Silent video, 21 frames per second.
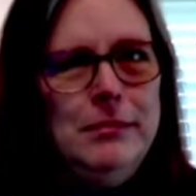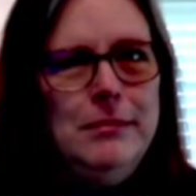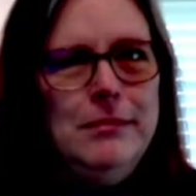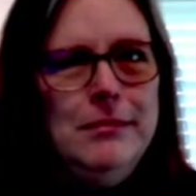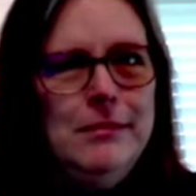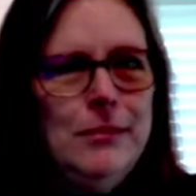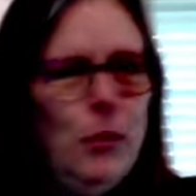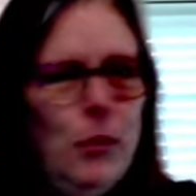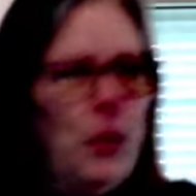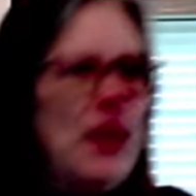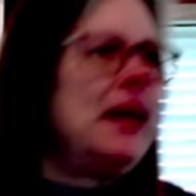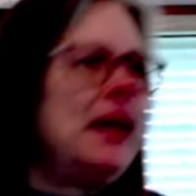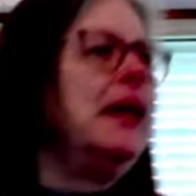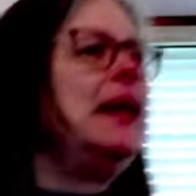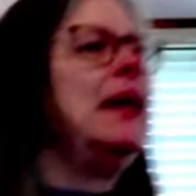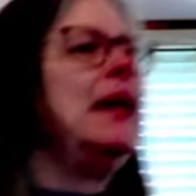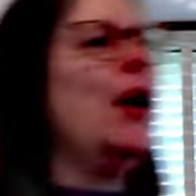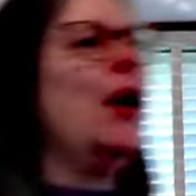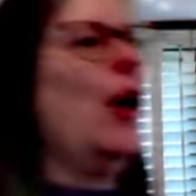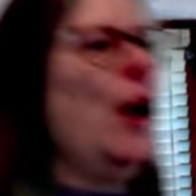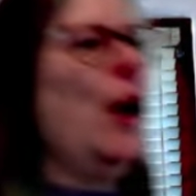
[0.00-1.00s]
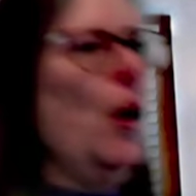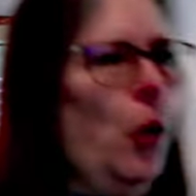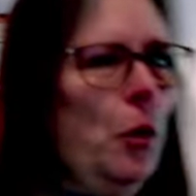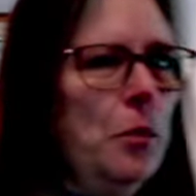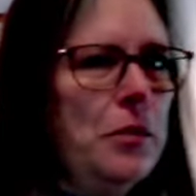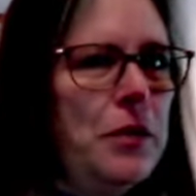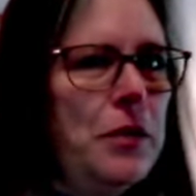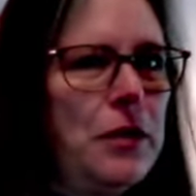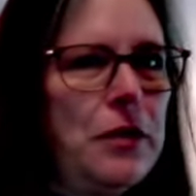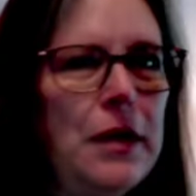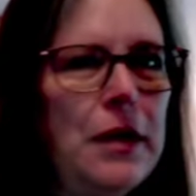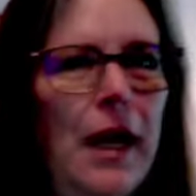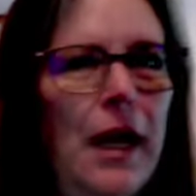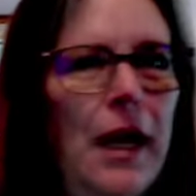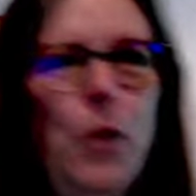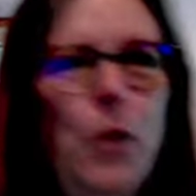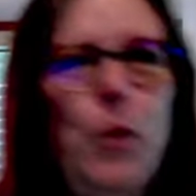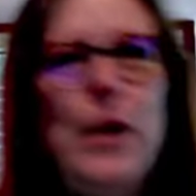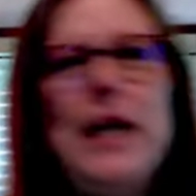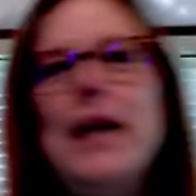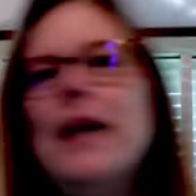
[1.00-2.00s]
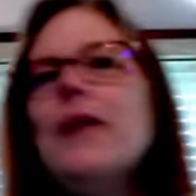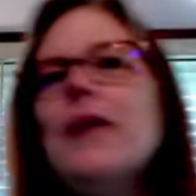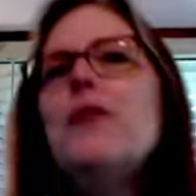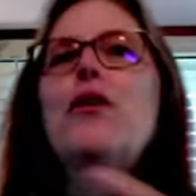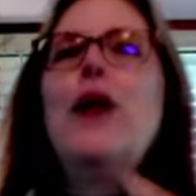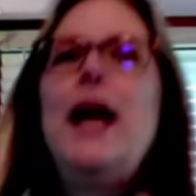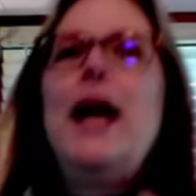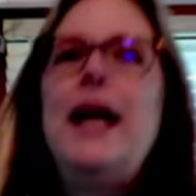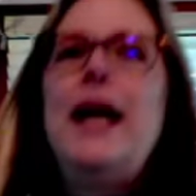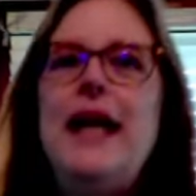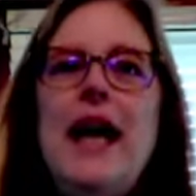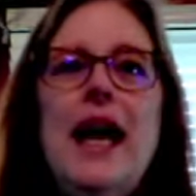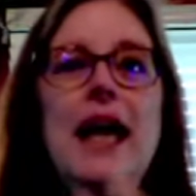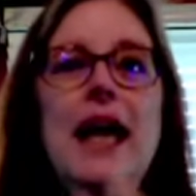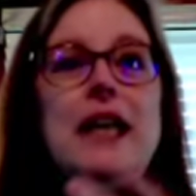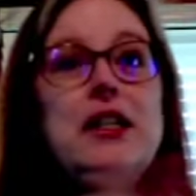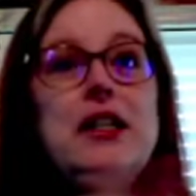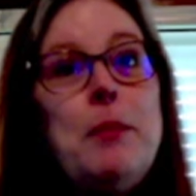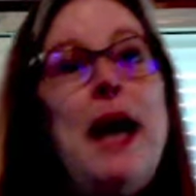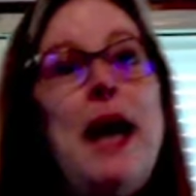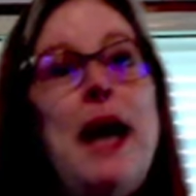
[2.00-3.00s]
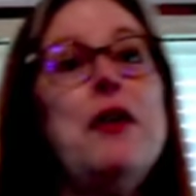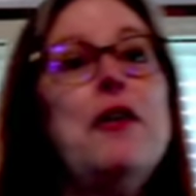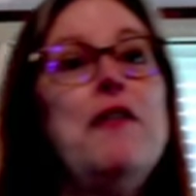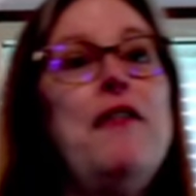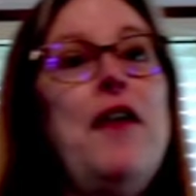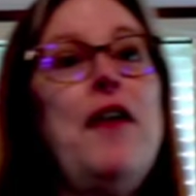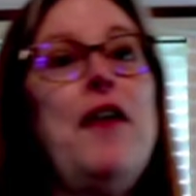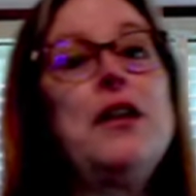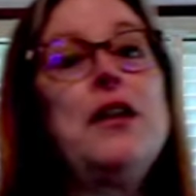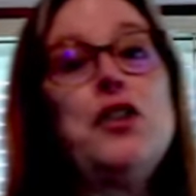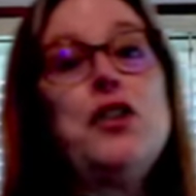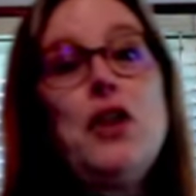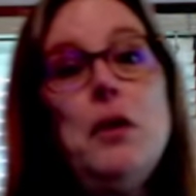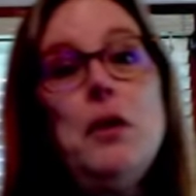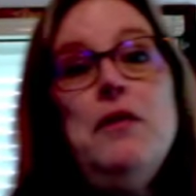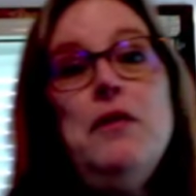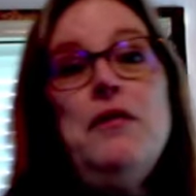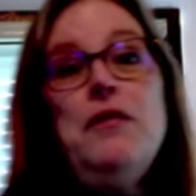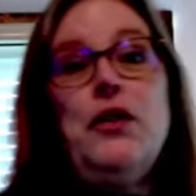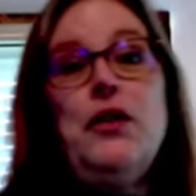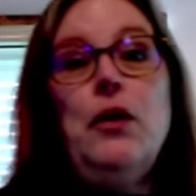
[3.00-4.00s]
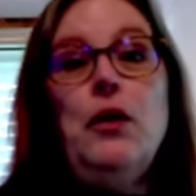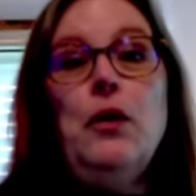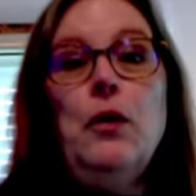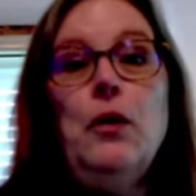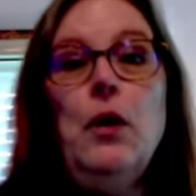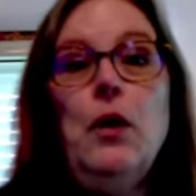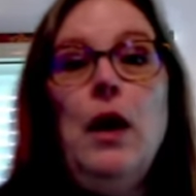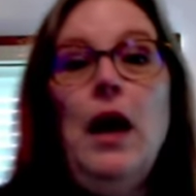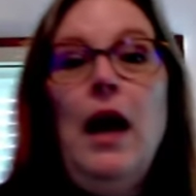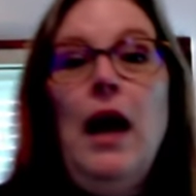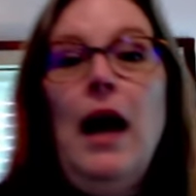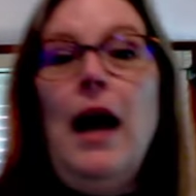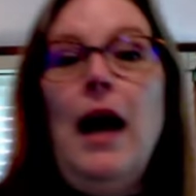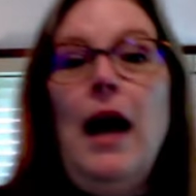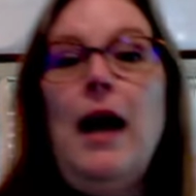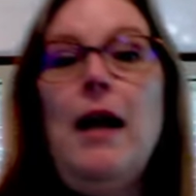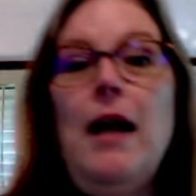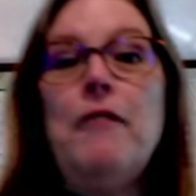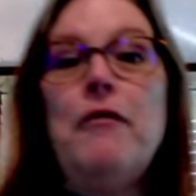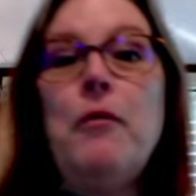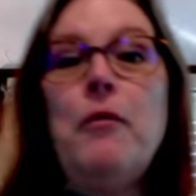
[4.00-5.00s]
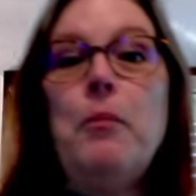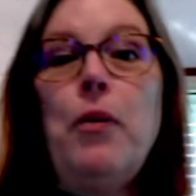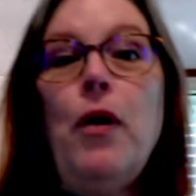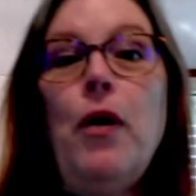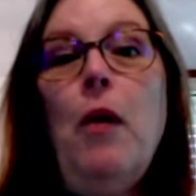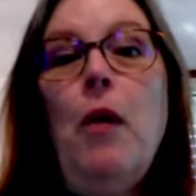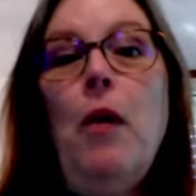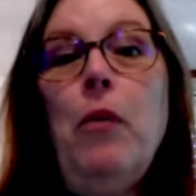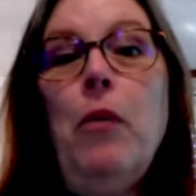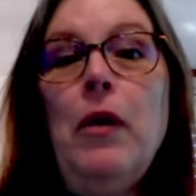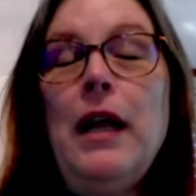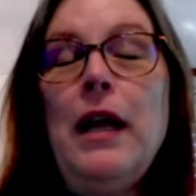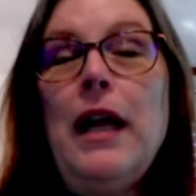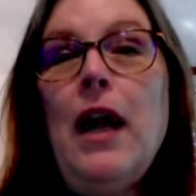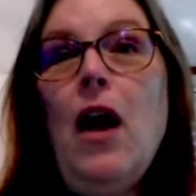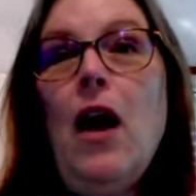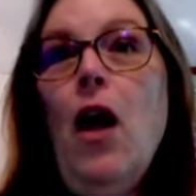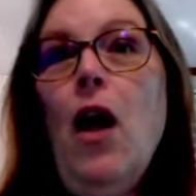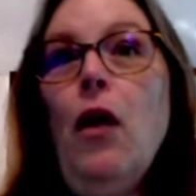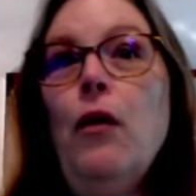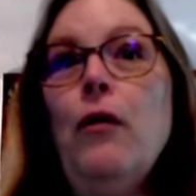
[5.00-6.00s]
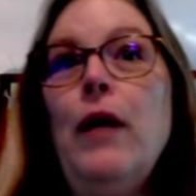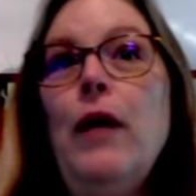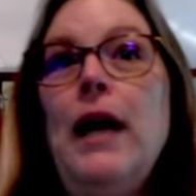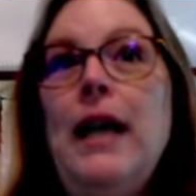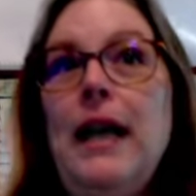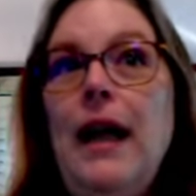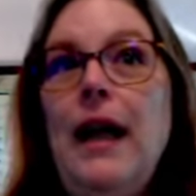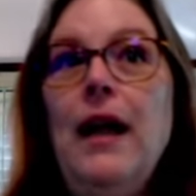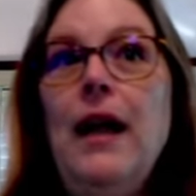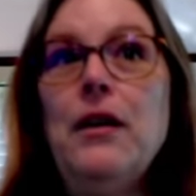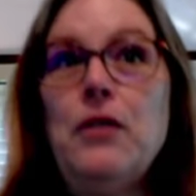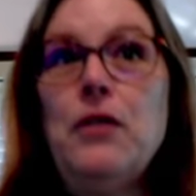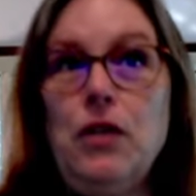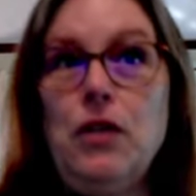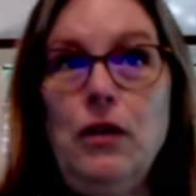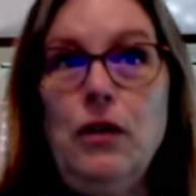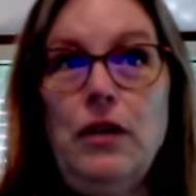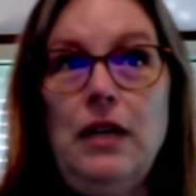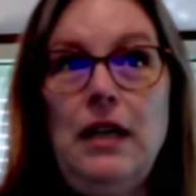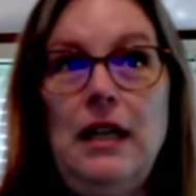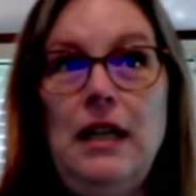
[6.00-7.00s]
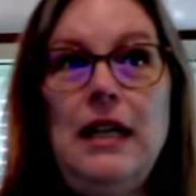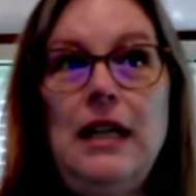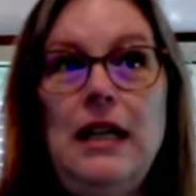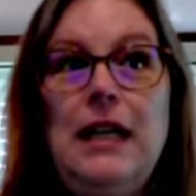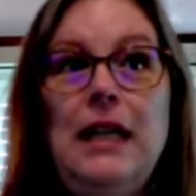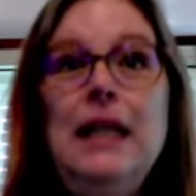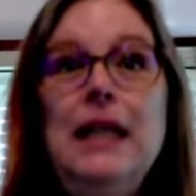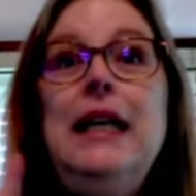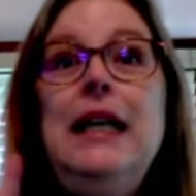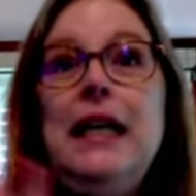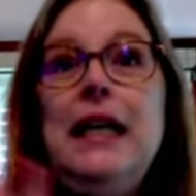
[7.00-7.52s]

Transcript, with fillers: We clean our homes. We get ready. As a matter of fact, some of you have probably already entered the cleaning